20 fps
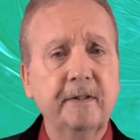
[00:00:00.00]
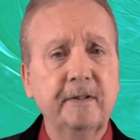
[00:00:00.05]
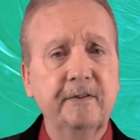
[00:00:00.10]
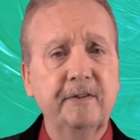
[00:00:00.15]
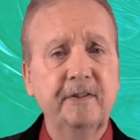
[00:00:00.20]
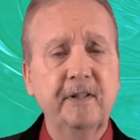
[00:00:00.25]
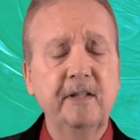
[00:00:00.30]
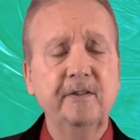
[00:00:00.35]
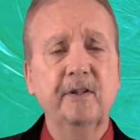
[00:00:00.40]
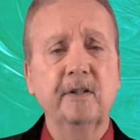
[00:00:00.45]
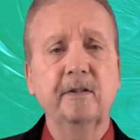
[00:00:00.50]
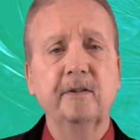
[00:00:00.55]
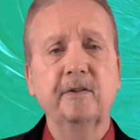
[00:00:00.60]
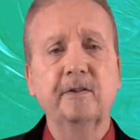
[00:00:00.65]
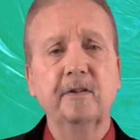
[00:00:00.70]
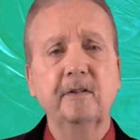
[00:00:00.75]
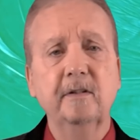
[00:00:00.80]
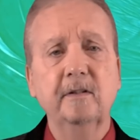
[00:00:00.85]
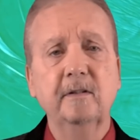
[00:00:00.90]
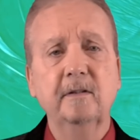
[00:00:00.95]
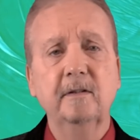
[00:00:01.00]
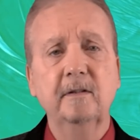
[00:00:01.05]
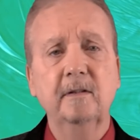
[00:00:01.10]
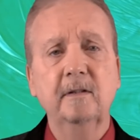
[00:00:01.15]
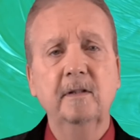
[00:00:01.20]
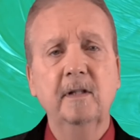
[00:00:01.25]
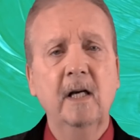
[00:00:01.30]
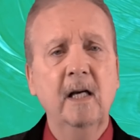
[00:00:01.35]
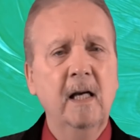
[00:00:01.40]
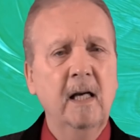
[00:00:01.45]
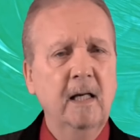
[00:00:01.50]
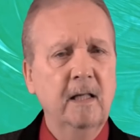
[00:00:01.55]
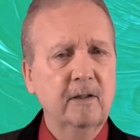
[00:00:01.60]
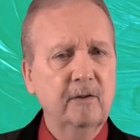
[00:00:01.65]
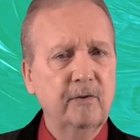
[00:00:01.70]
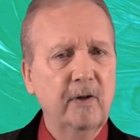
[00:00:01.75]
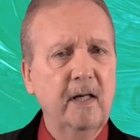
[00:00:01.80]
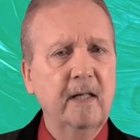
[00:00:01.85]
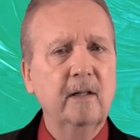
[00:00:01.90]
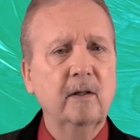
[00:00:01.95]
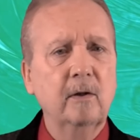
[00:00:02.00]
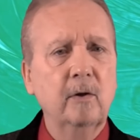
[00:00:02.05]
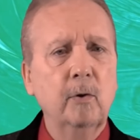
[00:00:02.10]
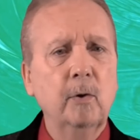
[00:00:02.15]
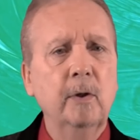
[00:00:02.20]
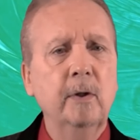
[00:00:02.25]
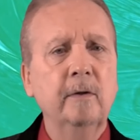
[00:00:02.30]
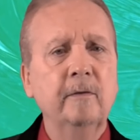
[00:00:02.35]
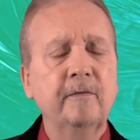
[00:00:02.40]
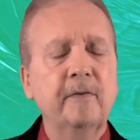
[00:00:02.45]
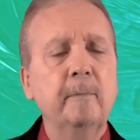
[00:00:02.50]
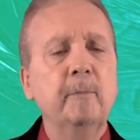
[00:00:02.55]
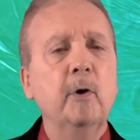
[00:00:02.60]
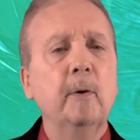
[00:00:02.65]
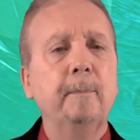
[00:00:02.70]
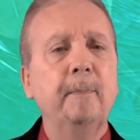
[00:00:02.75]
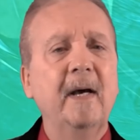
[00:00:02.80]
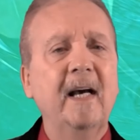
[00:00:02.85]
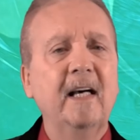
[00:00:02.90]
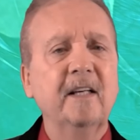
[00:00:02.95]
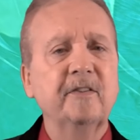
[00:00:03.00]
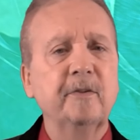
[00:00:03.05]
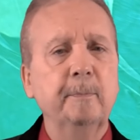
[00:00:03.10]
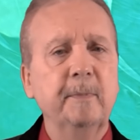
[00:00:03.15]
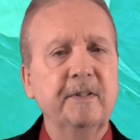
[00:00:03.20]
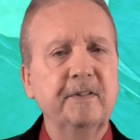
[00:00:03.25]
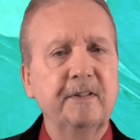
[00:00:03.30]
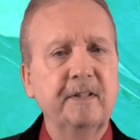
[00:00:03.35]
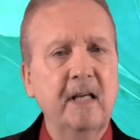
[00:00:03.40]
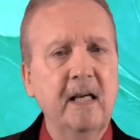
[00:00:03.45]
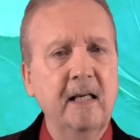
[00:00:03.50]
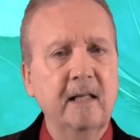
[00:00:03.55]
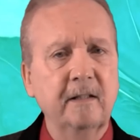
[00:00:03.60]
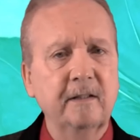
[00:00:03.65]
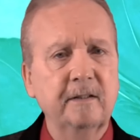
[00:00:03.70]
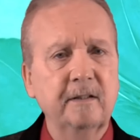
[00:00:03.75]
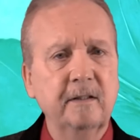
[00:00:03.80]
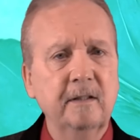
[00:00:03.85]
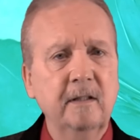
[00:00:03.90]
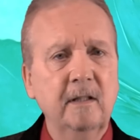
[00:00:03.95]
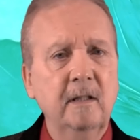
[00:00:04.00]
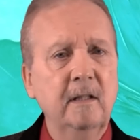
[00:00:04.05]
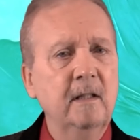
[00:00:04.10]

decisions. Try to learn from your past mistakes